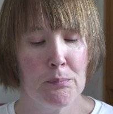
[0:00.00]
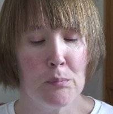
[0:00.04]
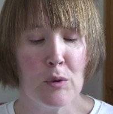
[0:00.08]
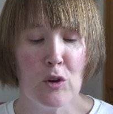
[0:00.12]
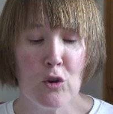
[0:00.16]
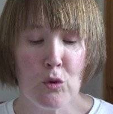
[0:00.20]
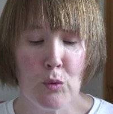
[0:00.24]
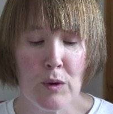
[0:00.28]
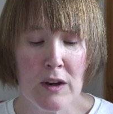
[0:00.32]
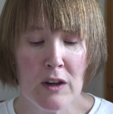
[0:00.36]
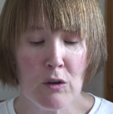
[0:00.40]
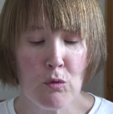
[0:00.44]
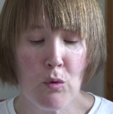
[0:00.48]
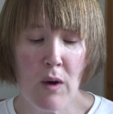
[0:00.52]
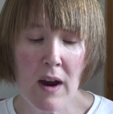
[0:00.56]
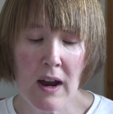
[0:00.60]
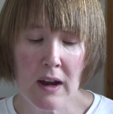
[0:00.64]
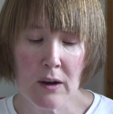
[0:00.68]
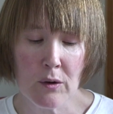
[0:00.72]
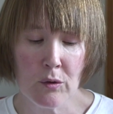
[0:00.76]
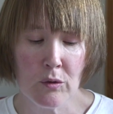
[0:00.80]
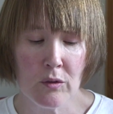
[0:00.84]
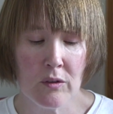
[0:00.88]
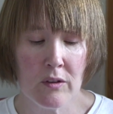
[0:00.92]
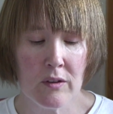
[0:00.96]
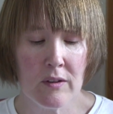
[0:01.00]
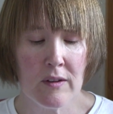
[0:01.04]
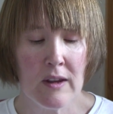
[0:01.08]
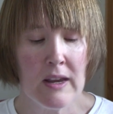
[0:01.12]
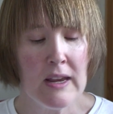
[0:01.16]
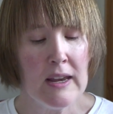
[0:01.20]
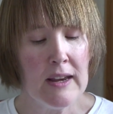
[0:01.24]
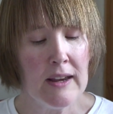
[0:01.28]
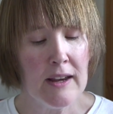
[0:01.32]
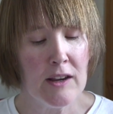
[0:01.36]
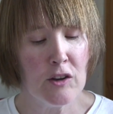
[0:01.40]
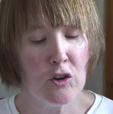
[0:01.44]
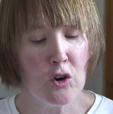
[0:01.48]
Between rounds,
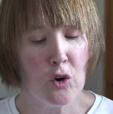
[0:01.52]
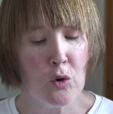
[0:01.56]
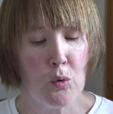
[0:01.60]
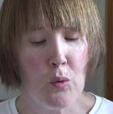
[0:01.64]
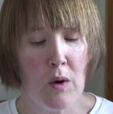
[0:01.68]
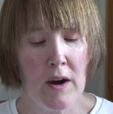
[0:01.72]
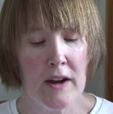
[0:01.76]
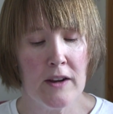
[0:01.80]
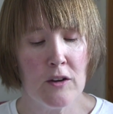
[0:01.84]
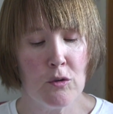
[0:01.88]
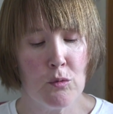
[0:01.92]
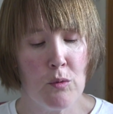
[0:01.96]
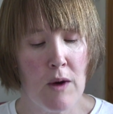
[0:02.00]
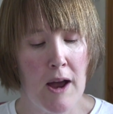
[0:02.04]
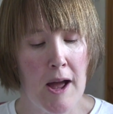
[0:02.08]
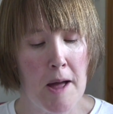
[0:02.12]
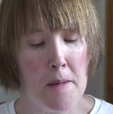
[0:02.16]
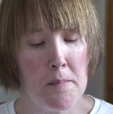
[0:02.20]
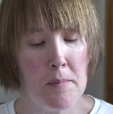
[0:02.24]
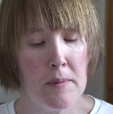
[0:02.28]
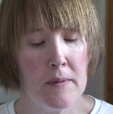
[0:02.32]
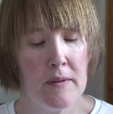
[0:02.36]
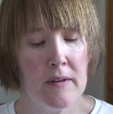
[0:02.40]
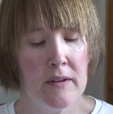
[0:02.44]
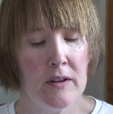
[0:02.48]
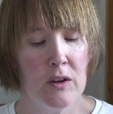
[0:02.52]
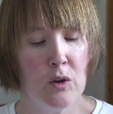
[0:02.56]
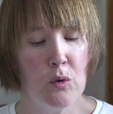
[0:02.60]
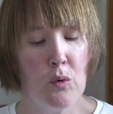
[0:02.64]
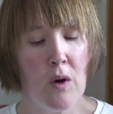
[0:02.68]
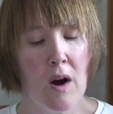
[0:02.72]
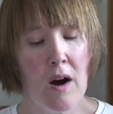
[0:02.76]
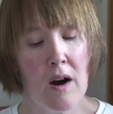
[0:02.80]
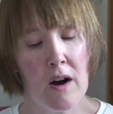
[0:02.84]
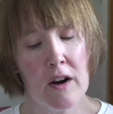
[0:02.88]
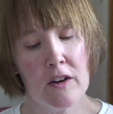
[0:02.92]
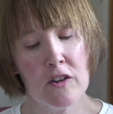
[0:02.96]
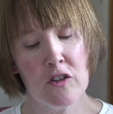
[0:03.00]
in your white wrap, you
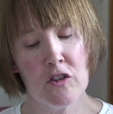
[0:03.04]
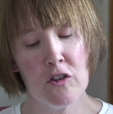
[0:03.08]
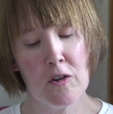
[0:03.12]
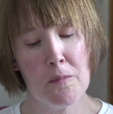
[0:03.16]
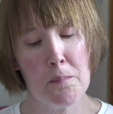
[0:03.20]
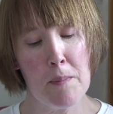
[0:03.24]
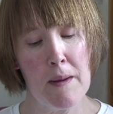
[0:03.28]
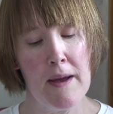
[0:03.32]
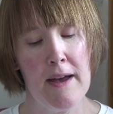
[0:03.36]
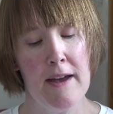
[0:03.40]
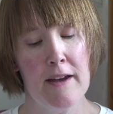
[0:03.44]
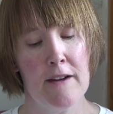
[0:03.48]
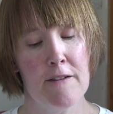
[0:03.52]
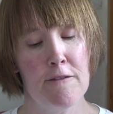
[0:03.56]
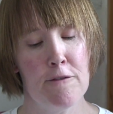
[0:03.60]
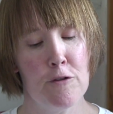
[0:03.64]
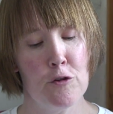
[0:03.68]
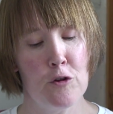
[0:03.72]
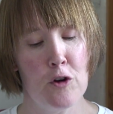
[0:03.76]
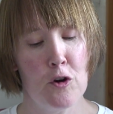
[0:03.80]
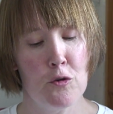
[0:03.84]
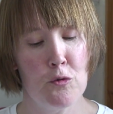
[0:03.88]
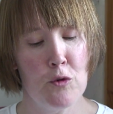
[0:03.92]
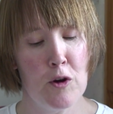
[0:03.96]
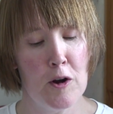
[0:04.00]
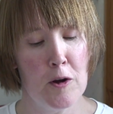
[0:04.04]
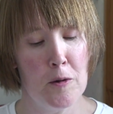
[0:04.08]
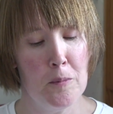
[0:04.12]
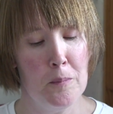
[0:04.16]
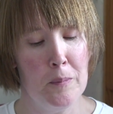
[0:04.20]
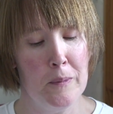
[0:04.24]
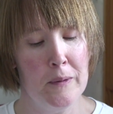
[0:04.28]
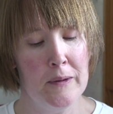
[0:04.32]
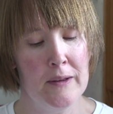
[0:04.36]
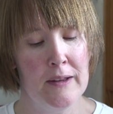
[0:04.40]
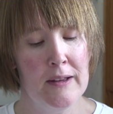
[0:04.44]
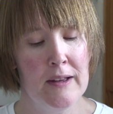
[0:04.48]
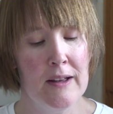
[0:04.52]
arch your back for a rub,
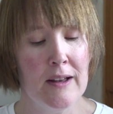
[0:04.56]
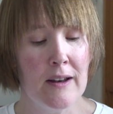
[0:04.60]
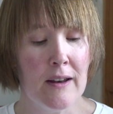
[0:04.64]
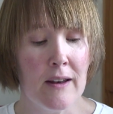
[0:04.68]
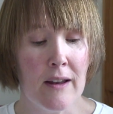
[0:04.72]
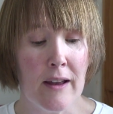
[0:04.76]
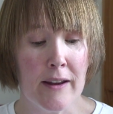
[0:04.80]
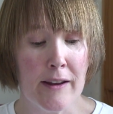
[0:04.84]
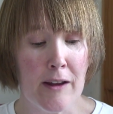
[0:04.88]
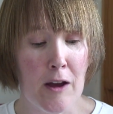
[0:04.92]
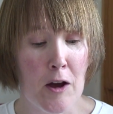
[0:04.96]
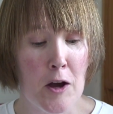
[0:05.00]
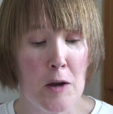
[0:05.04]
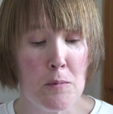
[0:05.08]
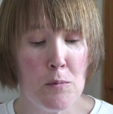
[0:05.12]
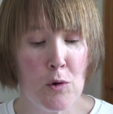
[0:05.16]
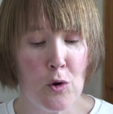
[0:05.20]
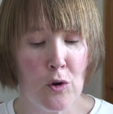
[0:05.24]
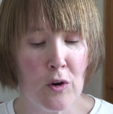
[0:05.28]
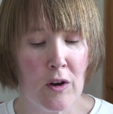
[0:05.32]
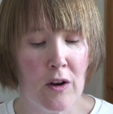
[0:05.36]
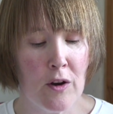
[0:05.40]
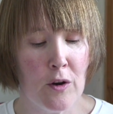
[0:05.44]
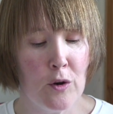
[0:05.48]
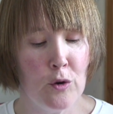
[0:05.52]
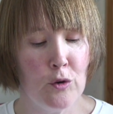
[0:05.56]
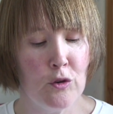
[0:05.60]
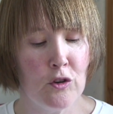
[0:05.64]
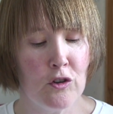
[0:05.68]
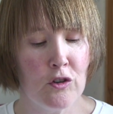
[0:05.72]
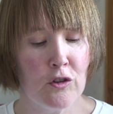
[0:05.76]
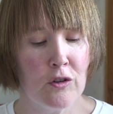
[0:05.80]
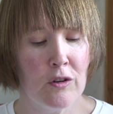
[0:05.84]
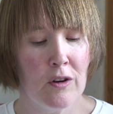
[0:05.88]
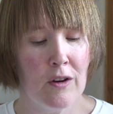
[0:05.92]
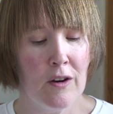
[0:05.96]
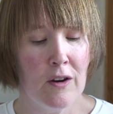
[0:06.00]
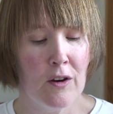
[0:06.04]
like I'm your
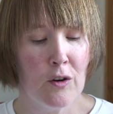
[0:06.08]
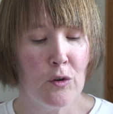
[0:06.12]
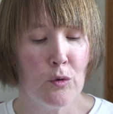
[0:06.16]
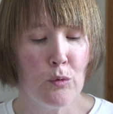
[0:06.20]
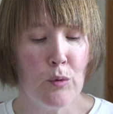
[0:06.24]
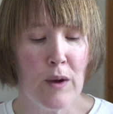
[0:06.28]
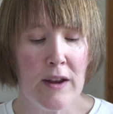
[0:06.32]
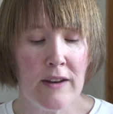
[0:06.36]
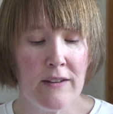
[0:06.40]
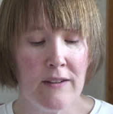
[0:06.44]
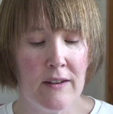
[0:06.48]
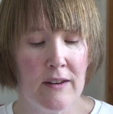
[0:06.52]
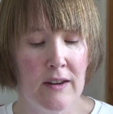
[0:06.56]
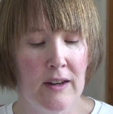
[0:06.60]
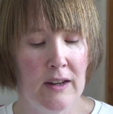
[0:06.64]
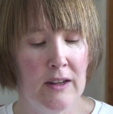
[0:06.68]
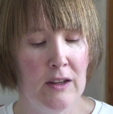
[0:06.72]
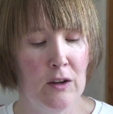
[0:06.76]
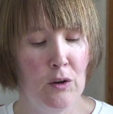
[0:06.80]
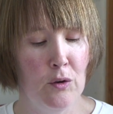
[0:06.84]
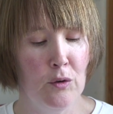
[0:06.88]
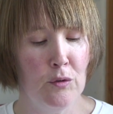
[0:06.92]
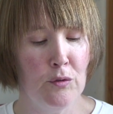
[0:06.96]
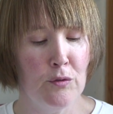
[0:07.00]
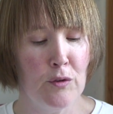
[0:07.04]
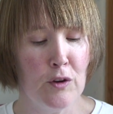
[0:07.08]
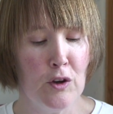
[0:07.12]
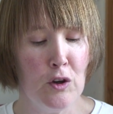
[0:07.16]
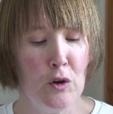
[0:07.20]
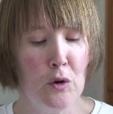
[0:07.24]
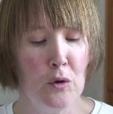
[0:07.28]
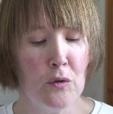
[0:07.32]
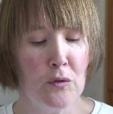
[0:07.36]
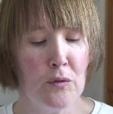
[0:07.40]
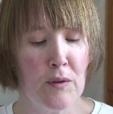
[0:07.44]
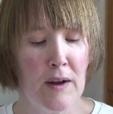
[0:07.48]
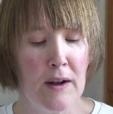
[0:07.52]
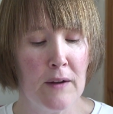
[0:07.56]
coach, readying you for
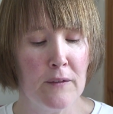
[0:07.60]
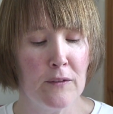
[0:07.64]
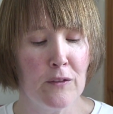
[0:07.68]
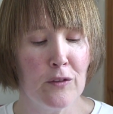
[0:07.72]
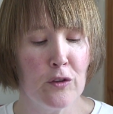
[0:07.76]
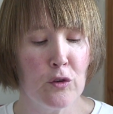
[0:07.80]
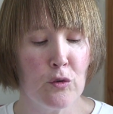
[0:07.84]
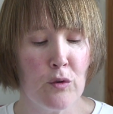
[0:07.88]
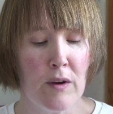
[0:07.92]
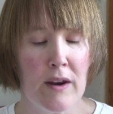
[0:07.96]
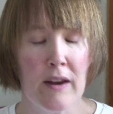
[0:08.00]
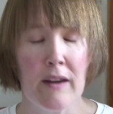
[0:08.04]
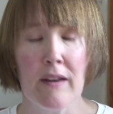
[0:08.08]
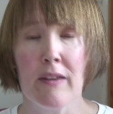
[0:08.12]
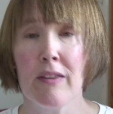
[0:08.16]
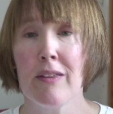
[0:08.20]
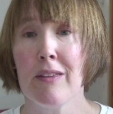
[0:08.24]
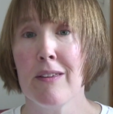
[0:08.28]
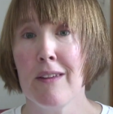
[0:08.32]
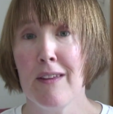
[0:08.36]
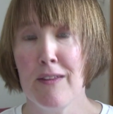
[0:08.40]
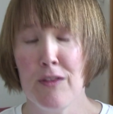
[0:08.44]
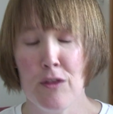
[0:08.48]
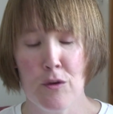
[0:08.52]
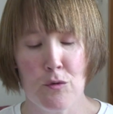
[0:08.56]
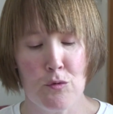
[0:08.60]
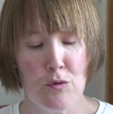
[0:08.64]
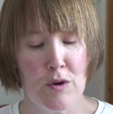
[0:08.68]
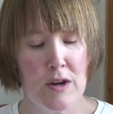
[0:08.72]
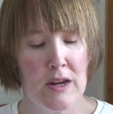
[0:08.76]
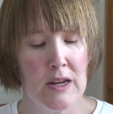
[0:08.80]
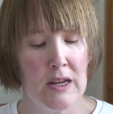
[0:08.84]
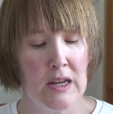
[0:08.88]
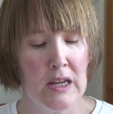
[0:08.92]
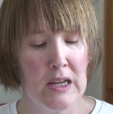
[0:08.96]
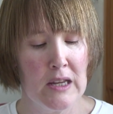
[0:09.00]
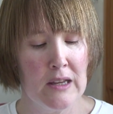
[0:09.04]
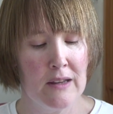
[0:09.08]
newfound strength in the
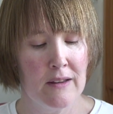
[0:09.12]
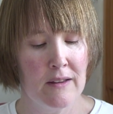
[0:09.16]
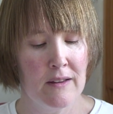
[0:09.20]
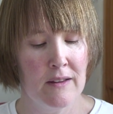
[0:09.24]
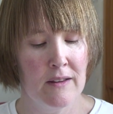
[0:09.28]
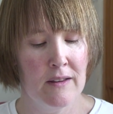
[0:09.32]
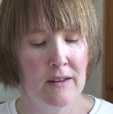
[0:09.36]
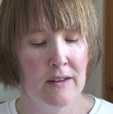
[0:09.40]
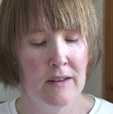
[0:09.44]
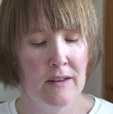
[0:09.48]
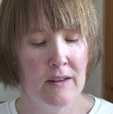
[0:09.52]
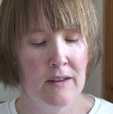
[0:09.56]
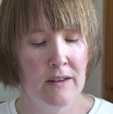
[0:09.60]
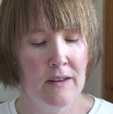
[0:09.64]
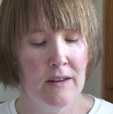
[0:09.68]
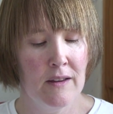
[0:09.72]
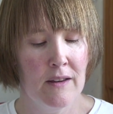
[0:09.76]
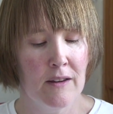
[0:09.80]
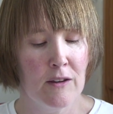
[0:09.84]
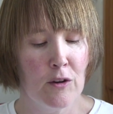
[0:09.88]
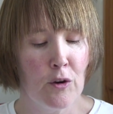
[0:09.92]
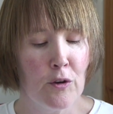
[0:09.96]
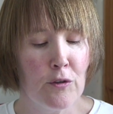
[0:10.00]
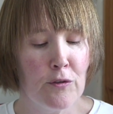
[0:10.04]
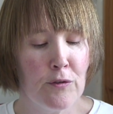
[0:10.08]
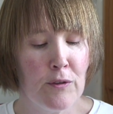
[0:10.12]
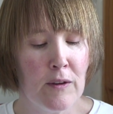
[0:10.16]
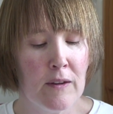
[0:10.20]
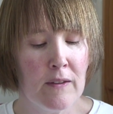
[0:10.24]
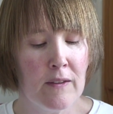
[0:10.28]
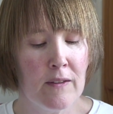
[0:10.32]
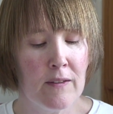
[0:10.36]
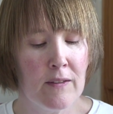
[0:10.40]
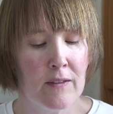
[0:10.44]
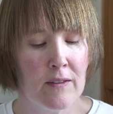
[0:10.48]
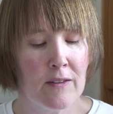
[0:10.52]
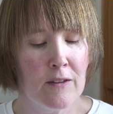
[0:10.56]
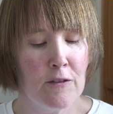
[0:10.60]
ring. Your
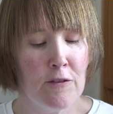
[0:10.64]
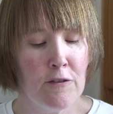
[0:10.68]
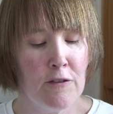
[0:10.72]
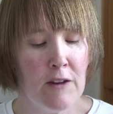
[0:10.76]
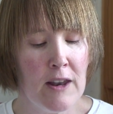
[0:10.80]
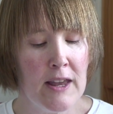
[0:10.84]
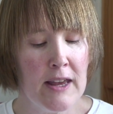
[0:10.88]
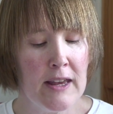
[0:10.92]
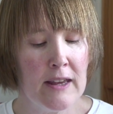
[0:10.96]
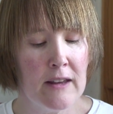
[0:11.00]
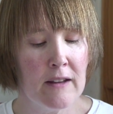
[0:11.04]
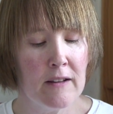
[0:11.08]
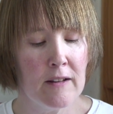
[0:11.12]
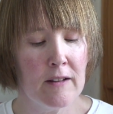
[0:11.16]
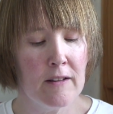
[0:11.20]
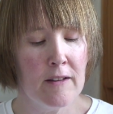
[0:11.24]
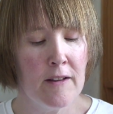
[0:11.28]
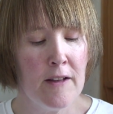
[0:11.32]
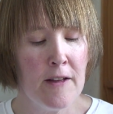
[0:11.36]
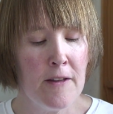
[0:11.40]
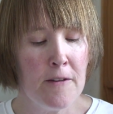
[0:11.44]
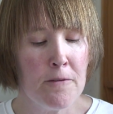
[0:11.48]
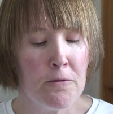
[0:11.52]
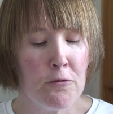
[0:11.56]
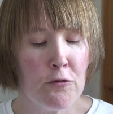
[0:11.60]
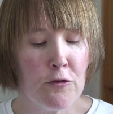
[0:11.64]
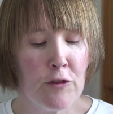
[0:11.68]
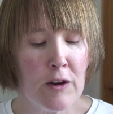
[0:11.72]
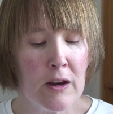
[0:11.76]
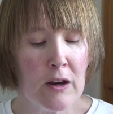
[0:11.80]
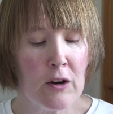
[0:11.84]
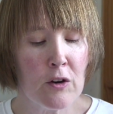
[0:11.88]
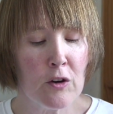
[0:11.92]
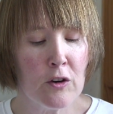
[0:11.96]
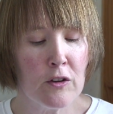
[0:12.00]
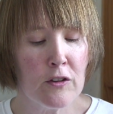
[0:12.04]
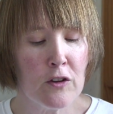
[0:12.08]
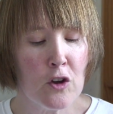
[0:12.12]
fists flail,
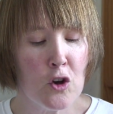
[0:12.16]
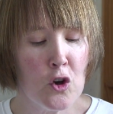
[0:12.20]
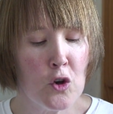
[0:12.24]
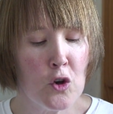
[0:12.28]
fingers